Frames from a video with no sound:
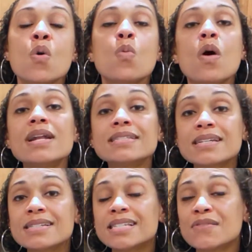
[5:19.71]
One, it's
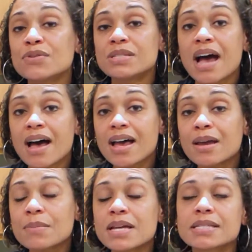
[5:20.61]
going to save you
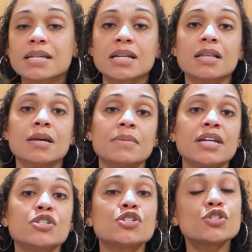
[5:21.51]
time. It's going to
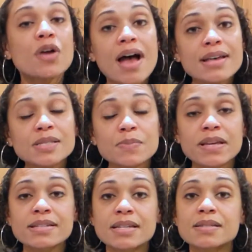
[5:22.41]
eliminate stress,
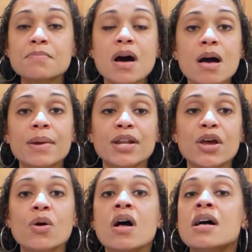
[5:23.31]
because as a mom, I
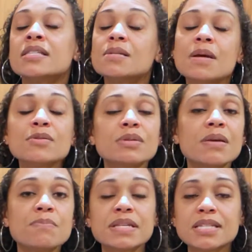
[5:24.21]
know sometimes we
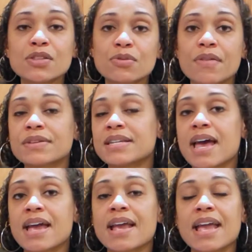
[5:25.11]
get busy throughout the
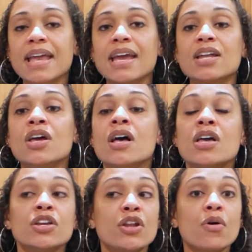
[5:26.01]
day and
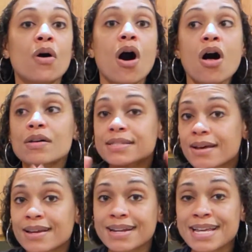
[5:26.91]
all of a
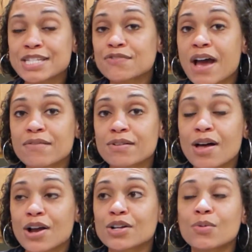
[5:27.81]
sudden it's 5
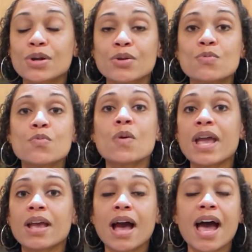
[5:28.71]
o'clock and you're wondering,
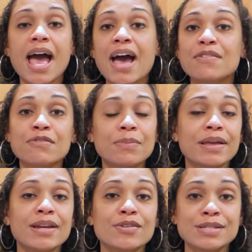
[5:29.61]
wait, I haven't even
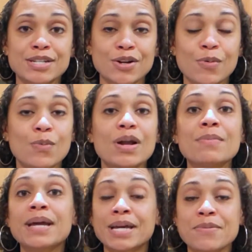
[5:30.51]
planned on dinner. What
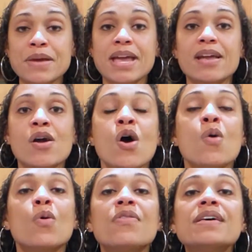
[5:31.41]
am I going to make?
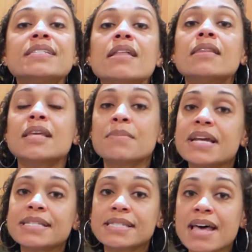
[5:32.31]
Well, this
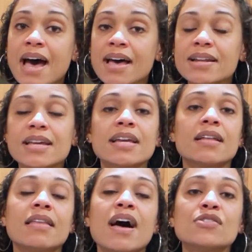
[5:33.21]
eliminates that. It
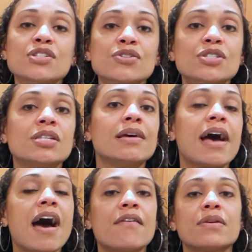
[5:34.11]
allows you to
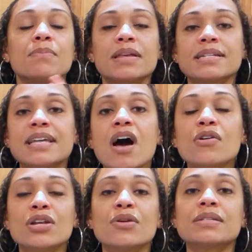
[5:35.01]
have it planned
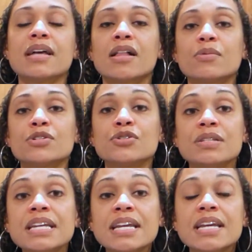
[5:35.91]
out. You know exactly what you
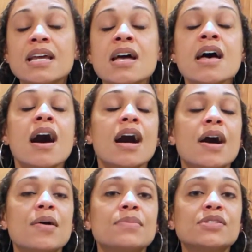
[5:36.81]
need.
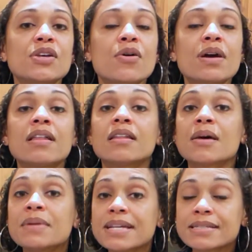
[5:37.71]
So it
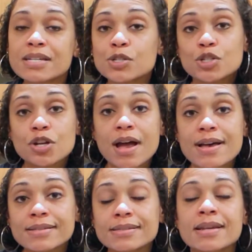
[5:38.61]
eliminates that
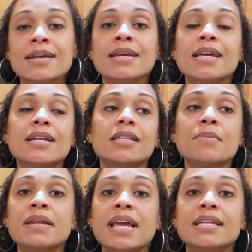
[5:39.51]
stress. It
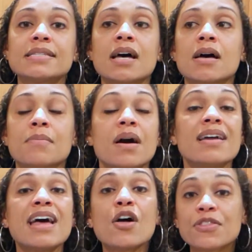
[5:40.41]
eliminates
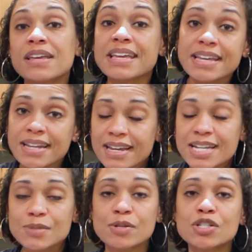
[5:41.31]
unhealthy eating,
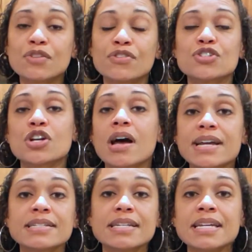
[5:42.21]
especially if you're
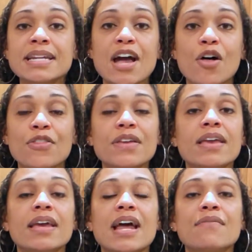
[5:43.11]
trying to eat
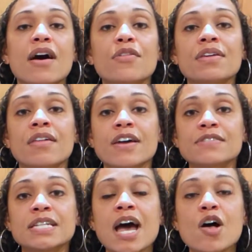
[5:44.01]
healthy and have a healthy
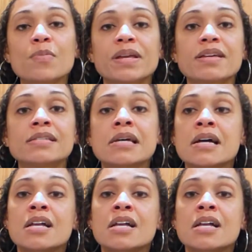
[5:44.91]
lifestyle, because